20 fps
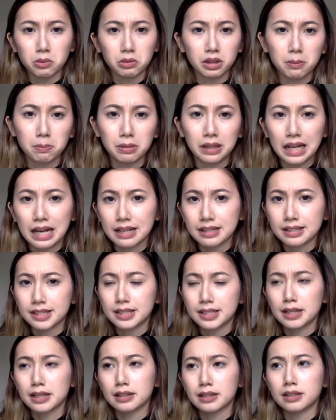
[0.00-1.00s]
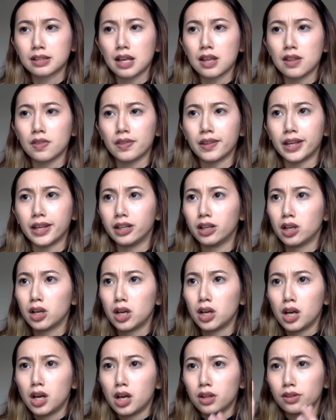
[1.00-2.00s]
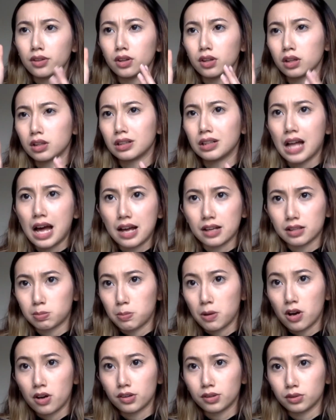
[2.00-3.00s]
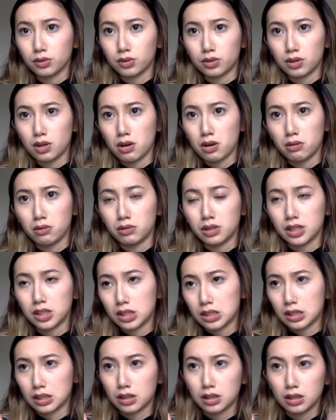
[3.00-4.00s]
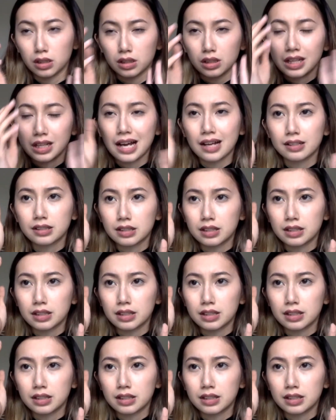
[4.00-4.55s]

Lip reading: with the plastics, and then the glass bottles go into the glass